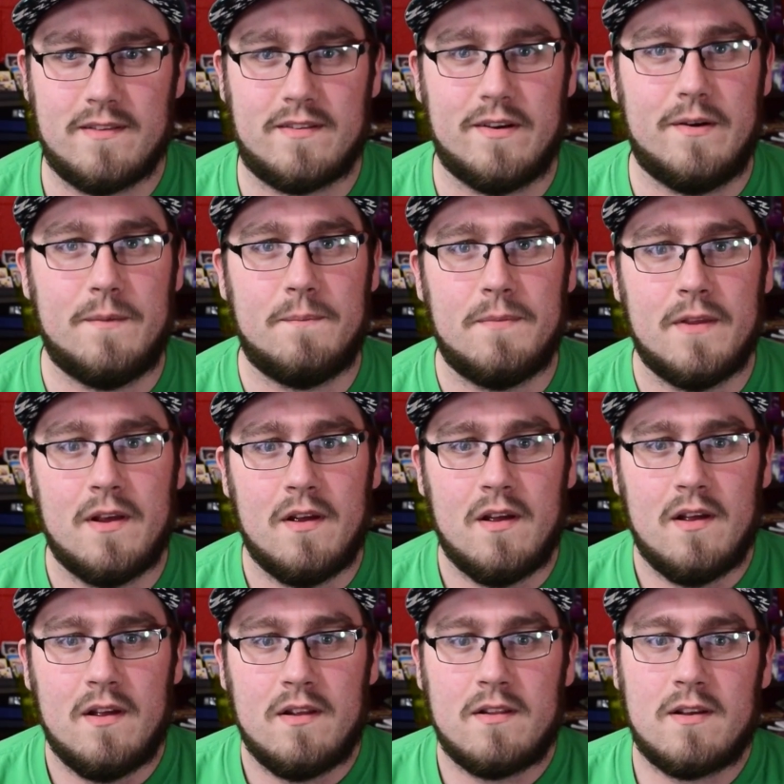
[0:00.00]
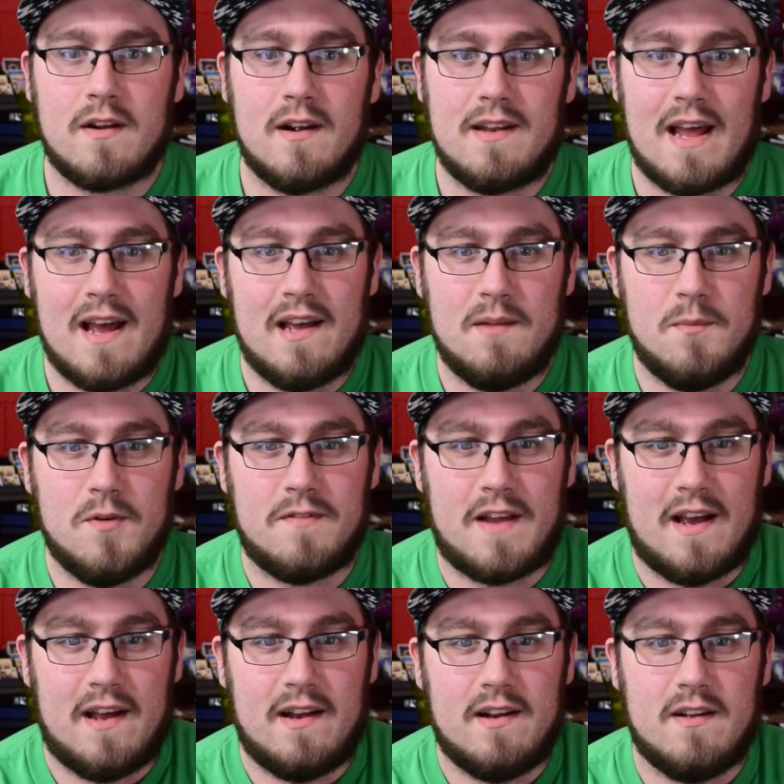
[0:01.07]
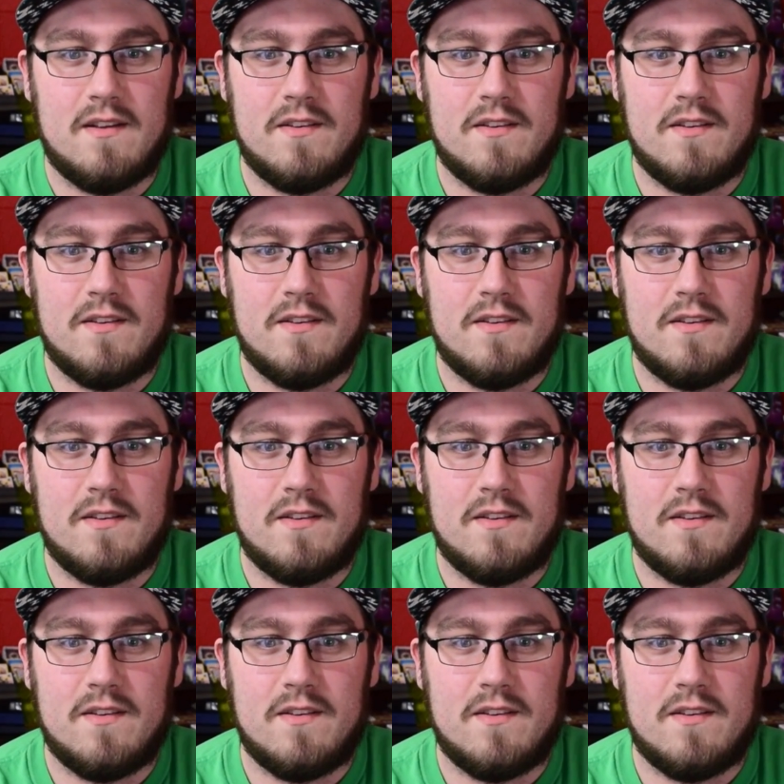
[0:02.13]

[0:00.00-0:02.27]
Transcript: so took our tie and moved on.